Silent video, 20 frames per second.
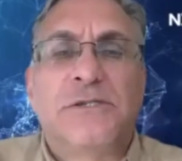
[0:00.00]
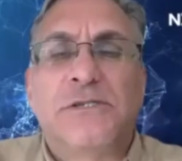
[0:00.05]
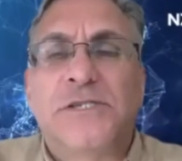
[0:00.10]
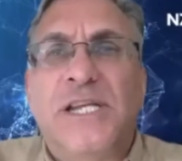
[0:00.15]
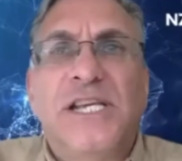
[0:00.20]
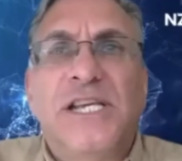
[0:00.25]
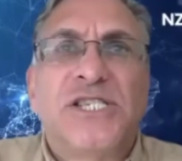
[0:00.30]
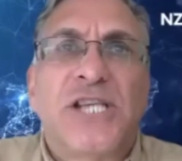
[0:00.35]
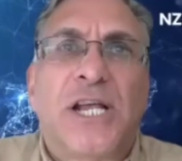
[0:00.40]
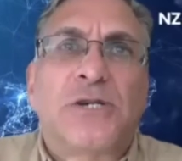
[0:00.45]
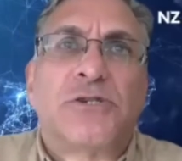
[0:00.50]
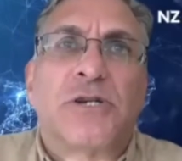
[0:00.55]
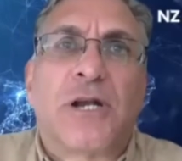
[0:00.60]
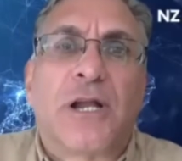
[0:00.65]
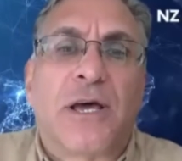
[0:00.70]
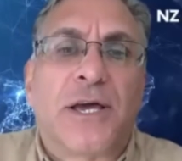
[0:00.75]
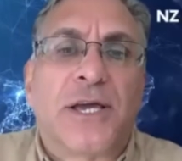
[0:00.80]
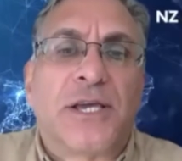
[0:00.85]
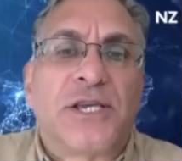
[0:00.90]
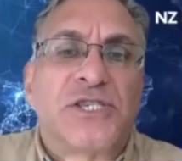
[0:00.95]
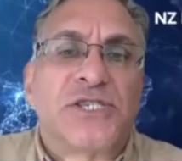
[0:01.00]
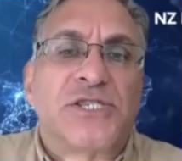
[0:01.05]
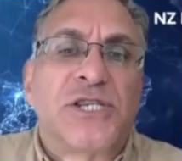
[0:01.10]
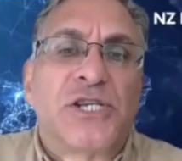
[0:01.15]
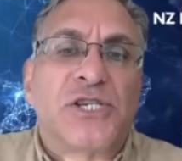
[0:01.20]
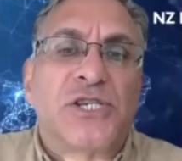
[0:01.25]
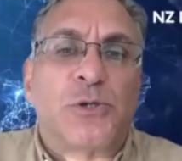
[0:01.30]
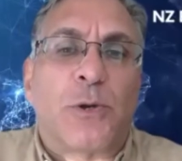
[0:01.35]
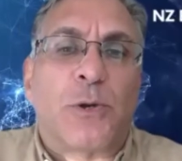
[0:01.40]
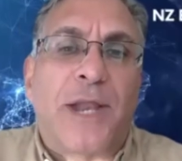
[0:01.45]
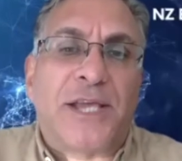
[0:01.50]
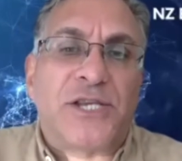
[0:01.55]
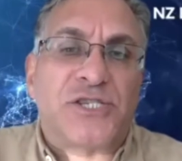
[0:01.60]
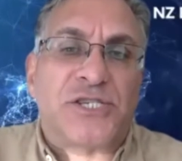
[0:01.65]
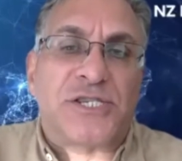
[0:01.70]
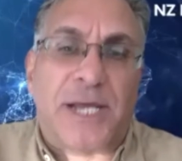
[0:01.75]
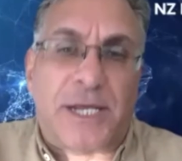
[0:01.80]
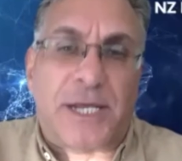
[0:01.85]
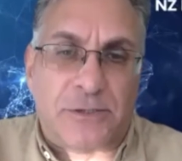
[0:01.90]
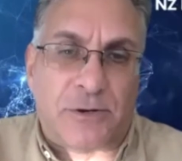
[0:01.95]
decentralized digital ledger
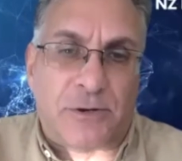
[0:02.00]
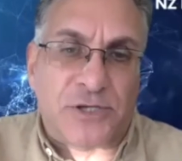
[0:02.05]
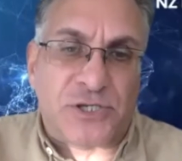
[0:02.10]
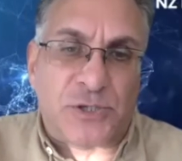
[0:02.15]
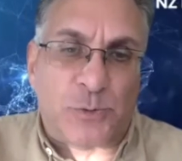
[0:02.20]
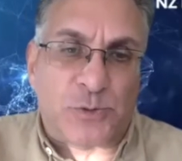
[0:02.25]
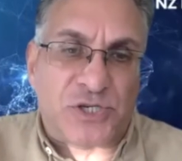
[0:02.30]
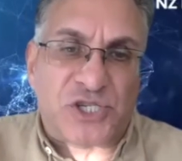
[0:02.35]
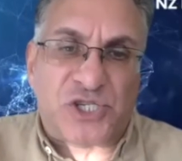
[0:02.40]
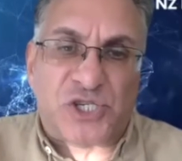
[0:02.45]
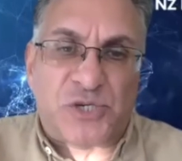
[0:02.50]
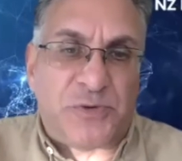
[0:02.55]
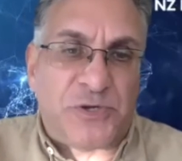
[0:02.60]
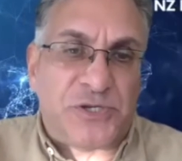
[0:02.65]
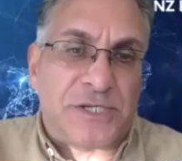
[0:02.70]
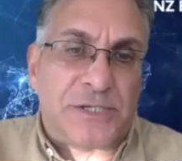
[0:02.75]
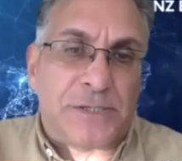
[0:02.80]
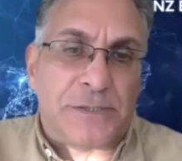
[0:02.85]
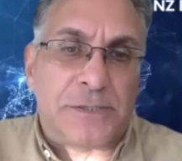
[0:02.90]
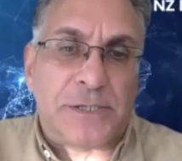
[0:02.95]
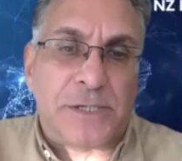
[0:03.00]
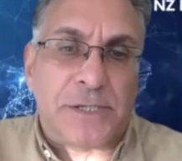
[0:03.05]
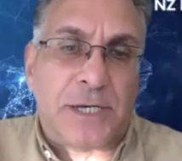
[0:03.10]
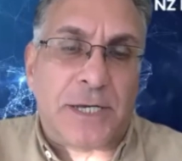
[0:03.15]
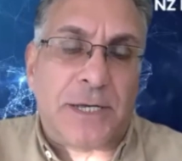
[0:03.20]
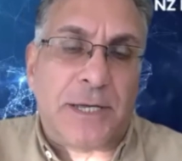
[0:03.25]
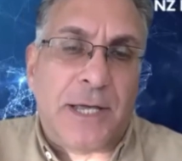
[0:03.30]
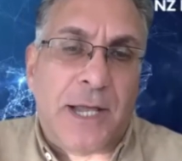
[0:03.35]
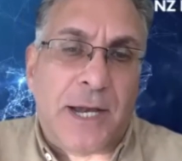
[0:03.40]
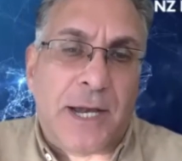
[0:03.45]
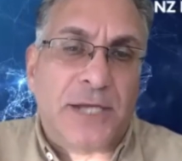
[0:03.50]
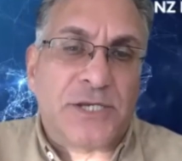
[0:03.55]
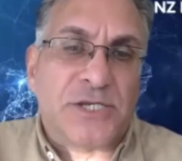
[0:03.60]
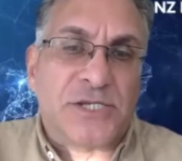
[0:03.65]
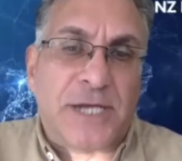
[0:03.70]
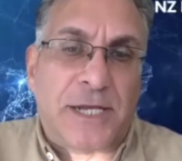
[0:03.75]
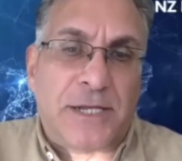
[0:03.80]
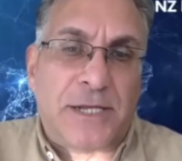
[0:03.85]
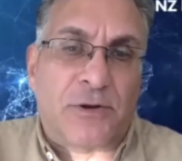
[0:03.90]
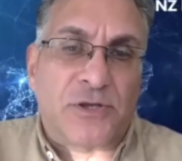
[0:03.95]
technology or distributed ledger
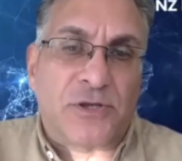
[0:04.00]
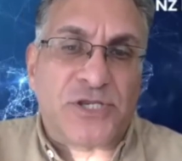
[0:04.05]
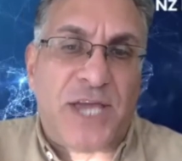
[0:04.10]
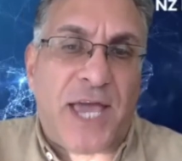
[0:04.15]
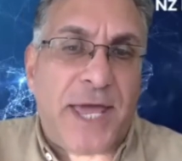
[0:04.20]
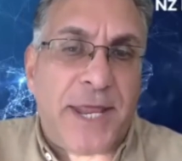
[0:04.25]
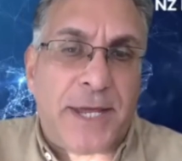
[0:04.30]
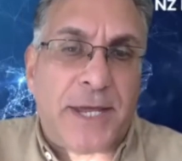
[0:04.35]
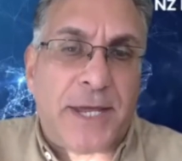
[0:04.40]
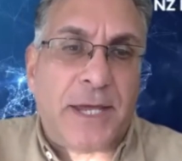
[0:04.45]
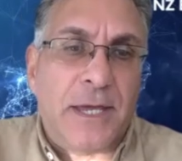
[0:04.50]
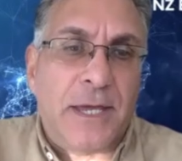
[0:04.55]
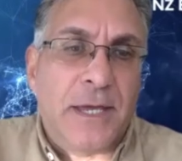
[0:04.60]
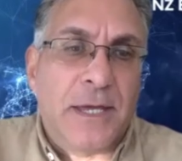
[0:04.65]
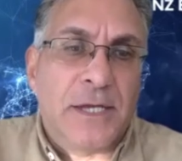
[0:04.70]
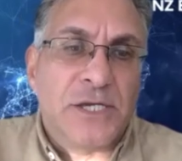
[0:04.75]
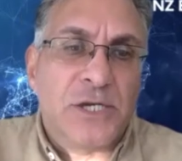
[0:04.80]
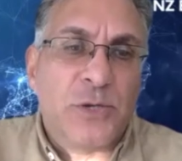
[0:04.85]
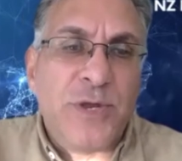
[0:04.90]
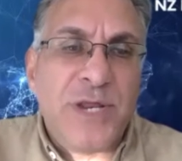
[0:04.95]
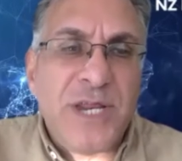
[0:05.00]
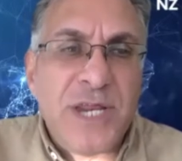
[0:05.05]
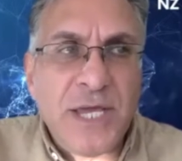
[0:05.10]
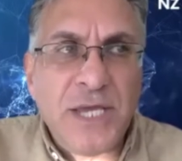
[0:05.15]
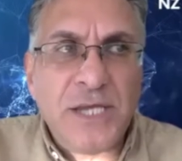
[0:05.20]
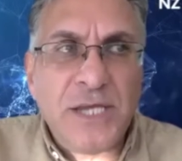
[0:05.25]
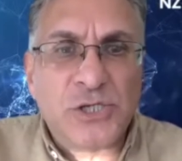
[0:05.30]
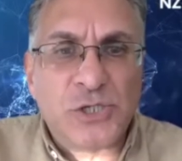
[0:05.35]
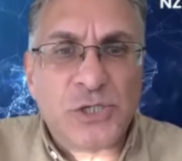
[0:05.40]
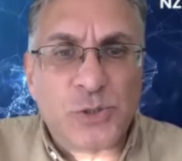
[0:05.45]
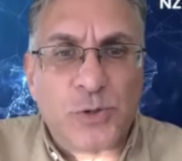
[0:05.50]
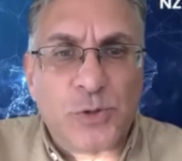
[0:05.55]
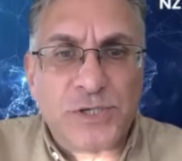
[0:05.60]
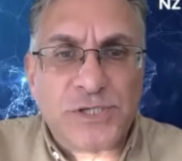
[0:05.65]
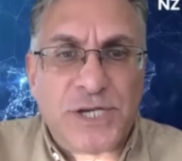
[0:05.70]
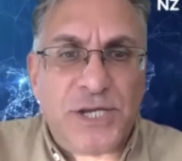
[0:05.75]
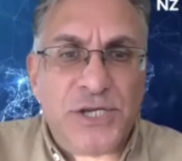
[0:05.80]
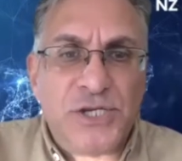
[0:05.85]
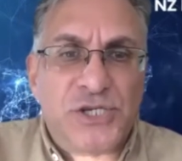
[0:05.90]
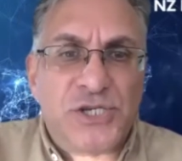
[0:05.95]
technology heading? Do we need to draw
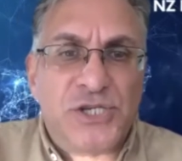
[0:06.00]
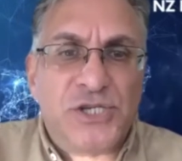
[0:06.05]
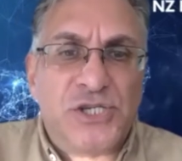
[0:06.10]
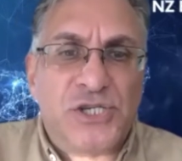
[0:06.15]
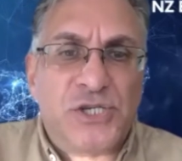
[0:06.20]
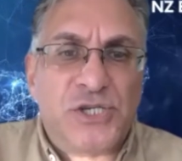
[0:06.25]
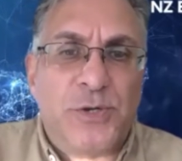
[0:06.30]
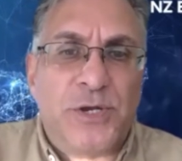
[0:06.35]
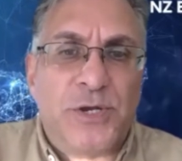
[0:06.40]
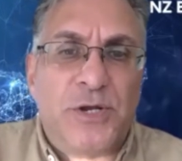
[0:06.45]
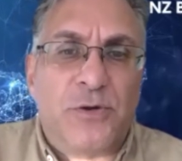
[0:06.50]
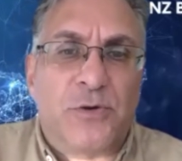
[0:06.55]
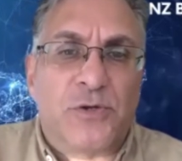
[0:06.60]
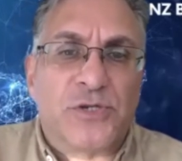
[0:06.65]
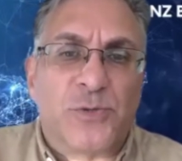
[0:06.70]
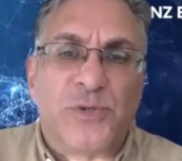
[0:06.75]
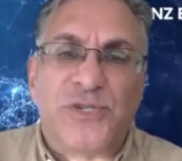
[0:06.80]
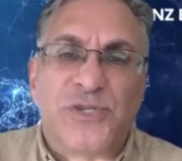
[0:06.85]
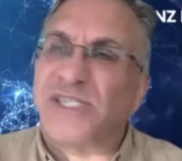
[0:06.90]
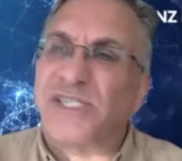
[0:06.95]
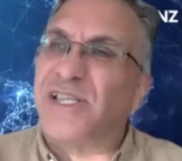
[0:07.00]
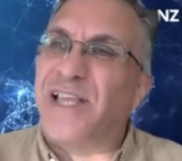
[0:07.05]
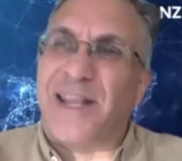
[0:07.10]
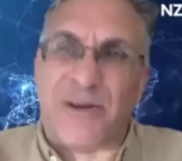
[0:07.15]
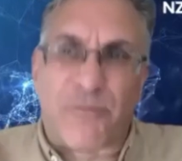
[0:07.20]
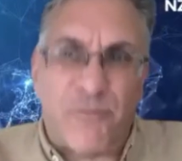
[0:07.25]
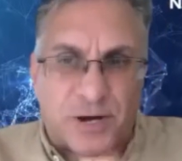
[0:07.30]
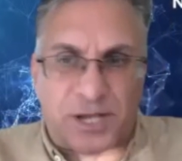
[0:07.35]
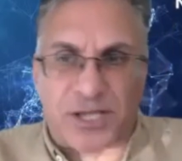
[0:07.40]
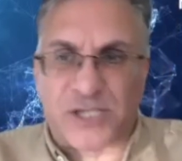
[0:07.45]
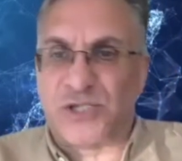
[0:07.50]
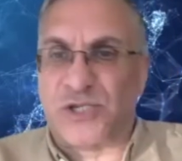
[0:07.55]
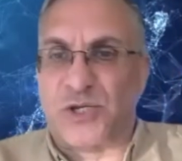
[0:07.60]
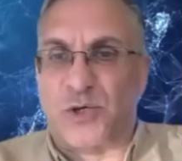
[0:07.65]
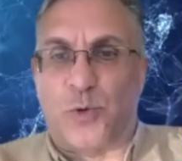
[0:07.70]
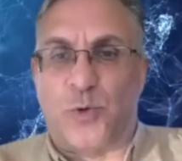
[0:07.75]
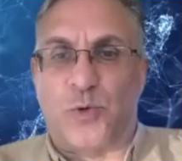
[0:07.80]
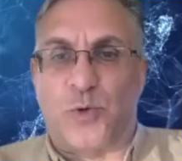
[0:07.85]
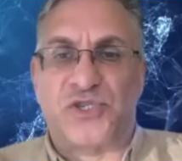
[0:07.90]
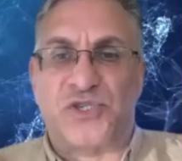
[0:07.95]
attention to it, or do we just let it run its
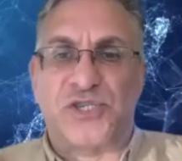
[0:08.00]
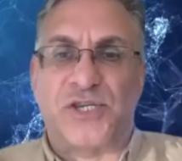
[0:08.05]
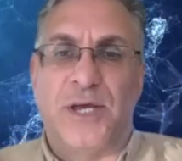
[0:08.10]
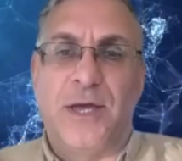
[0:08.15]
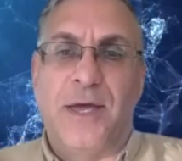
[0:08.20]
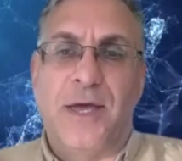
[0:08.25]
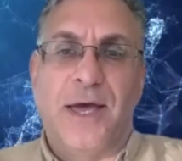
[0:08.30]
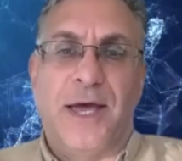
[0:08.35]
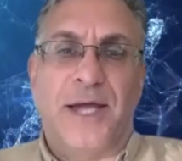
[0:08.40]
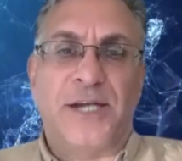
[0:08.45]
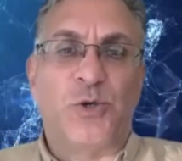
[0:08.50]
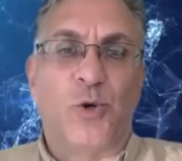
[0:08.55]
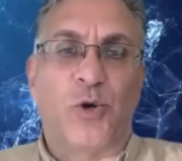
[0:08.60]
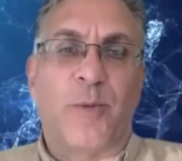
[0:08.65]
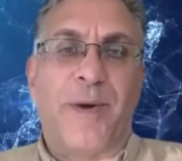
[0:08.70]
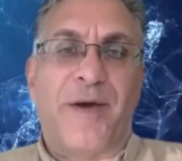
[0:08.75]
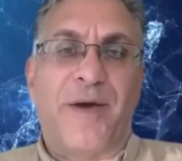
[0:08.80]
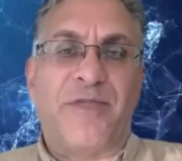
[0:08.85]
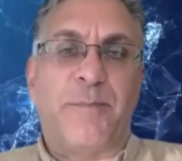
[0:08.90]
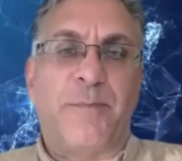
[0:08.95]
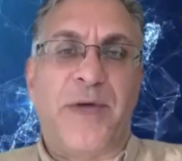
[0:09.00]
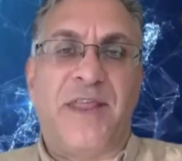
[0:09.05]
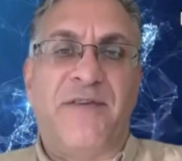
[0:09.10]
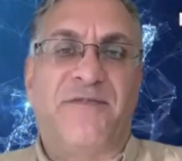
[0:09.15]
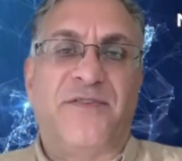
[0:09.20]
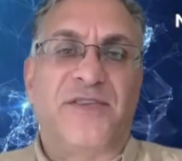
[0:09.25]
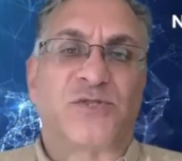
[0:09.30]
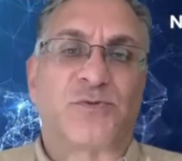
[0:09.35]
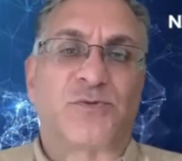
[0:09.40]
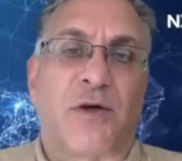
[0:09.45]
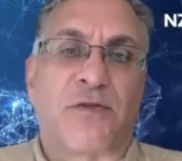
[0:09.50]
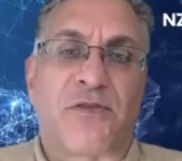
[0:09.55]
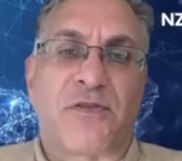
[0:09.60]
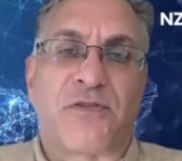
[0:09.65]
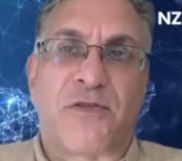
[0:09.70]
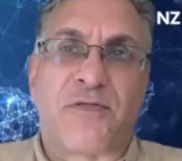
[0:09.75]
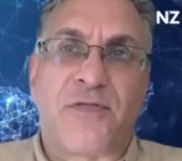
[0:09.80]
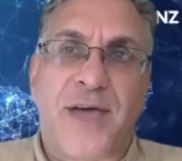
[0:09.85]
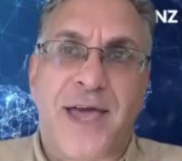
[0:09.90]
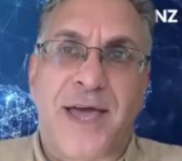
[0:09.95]
course and talk about the benefits rather
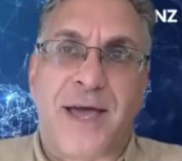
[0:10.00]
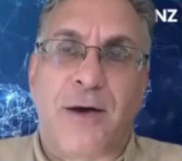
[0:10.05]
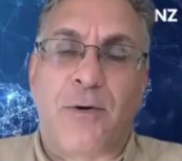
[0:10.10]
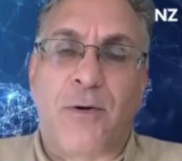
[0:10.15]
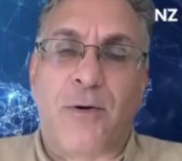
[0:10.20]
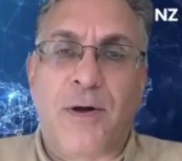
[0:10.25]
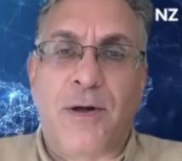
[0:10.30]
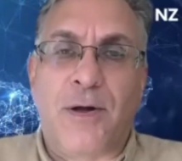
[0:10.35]
than the how?